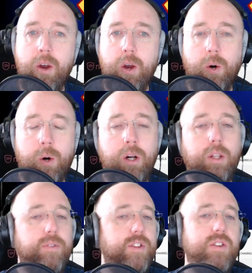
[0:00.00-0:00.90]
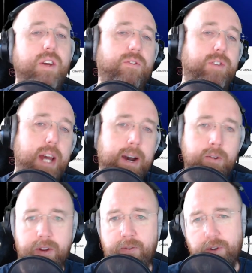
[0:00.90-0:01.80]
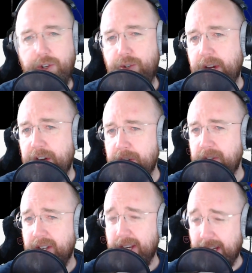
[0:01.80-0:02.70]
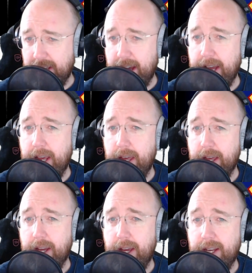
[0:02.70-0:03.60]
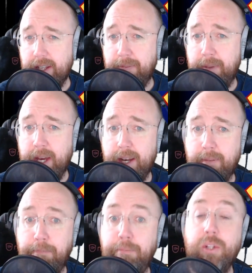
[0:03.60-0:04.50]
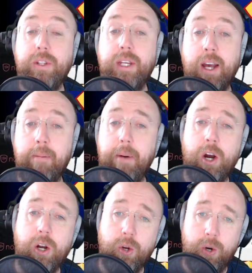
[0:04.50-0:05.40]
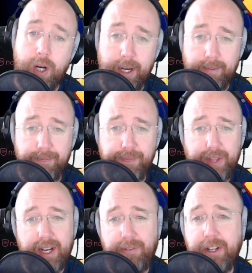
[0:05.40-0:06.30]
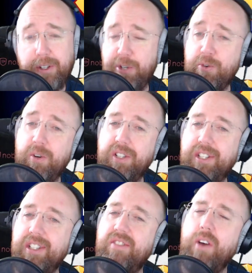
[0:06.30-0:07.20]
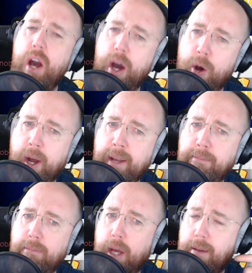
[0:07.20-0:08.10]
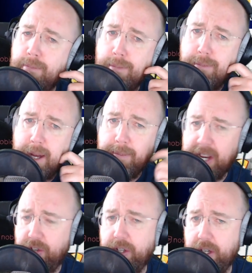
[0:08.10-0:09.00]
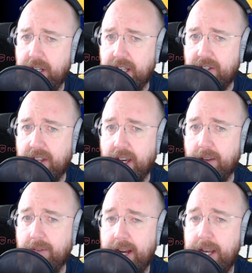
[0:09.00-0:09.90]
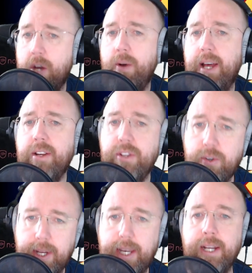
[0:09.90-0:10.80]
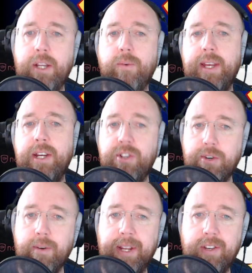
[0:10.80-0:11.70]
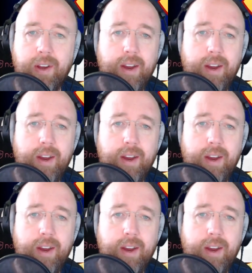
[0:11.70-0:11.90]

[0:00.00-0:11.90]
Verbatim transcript: All of the self doubt and frustrations and anxiety that has been building up are gone. I feel a strong sense of, oh, I'm, I'm, I'm actually good at this thing. I know how to do it, I know the instrument,